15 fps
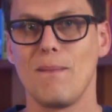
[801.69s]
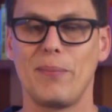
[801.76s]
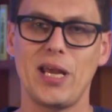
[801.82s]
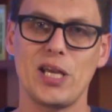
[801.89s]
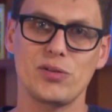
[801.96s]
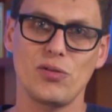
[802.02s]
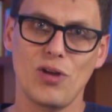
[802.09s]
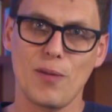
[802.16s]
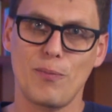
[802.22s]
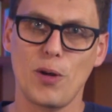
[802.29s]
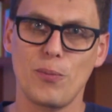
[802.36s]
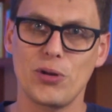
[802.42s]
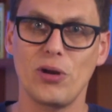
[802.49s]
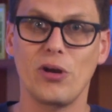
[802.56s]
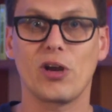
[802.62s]
But as we wrap
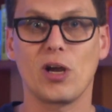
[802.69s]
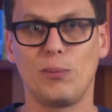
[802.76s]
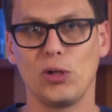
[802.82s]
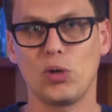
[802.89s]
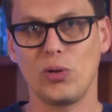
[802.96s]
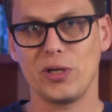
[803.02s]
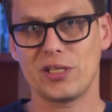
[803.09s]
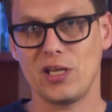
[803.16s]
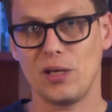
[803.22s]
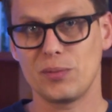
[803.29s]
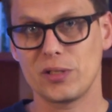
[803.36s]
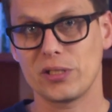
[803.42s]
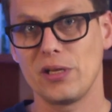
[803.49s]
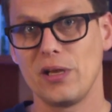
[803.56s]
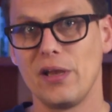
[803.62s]
up here, a couple of quick
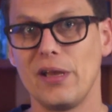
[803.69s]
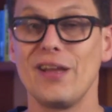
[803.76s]
tips.